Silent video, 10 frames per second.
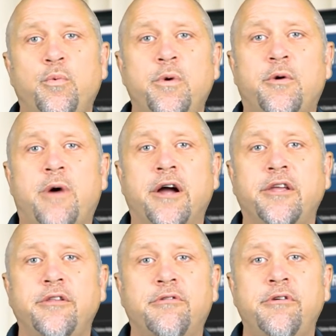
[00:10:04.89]
We'll
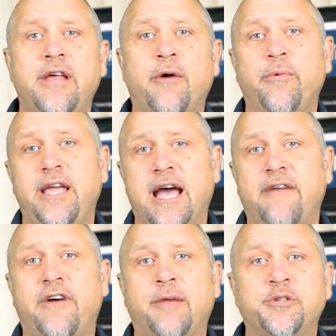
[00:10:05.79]
walk you through that. We
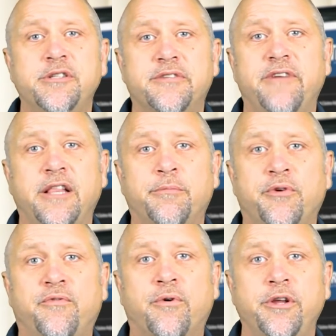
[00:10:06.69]
have options available
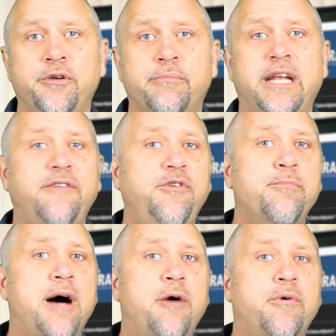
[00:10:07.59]
for you. But if you
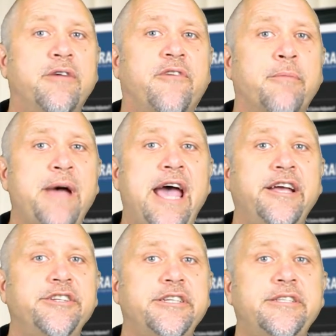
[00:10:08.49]
bought one of our
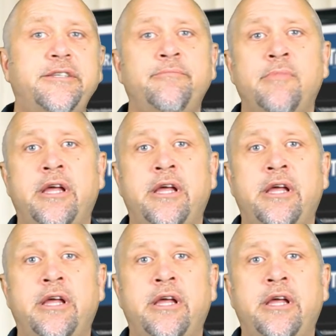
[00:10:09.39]
packages,